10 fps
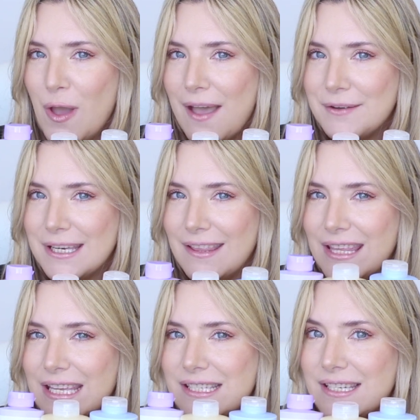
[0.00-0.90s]
have it,
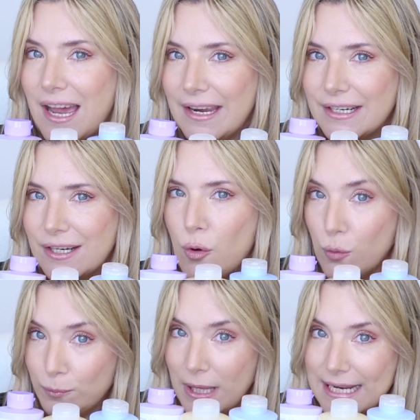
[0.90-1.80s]
the entire
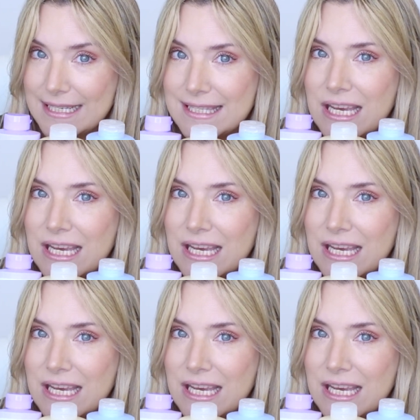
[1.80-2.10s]
Olaplex